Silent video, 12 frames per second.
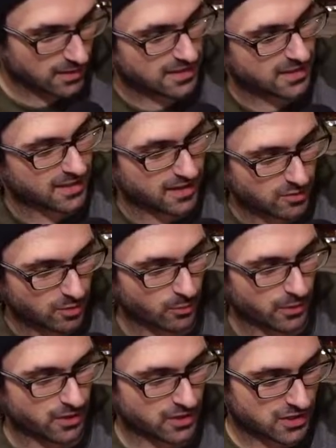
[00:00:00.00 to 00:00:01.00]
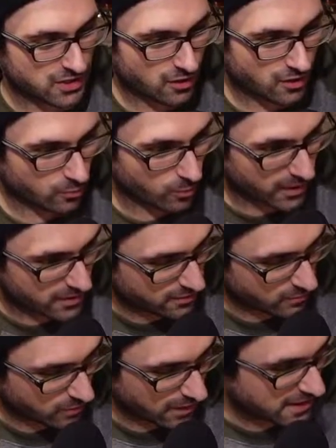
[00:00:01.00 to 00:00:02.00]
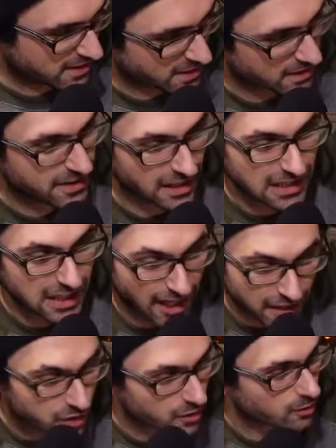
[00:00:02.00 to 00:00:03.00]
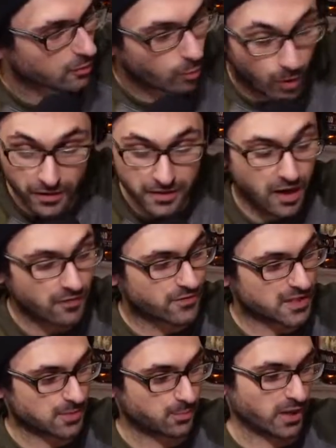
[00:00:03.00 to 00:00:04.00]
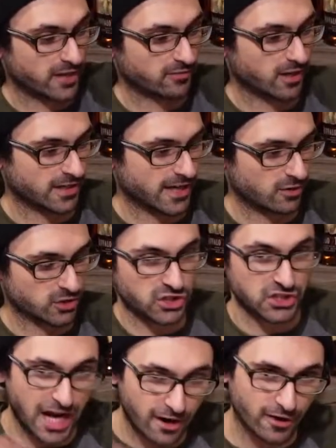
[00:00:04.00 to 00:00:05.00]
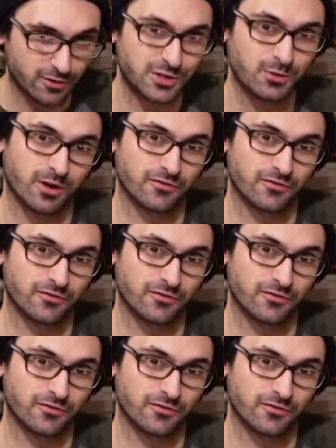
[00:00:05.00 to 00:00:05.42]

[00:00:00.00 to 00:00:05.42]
Let's get into it. We're going to start with, well, I guess the lighter one of the spread right now. Shout out to our